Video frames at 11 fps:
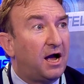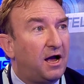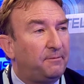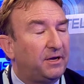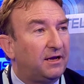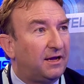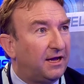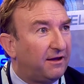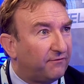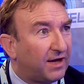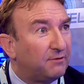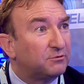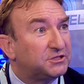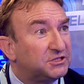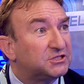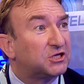I mean, if I
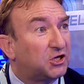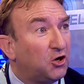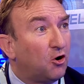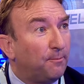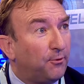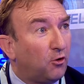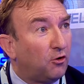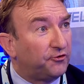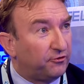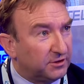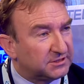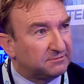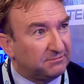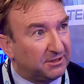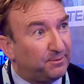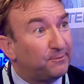wanted a secure border, as
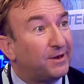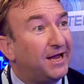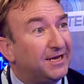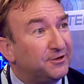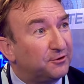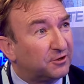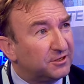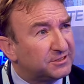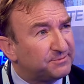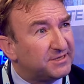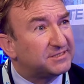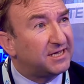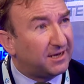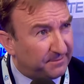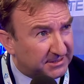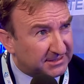people like Ian Duncan Smith said,
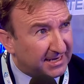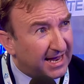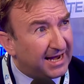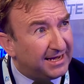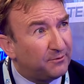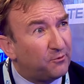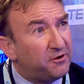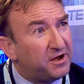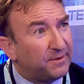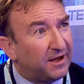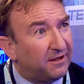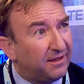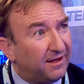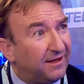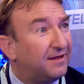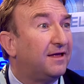I'd be slightly worried about
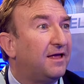that.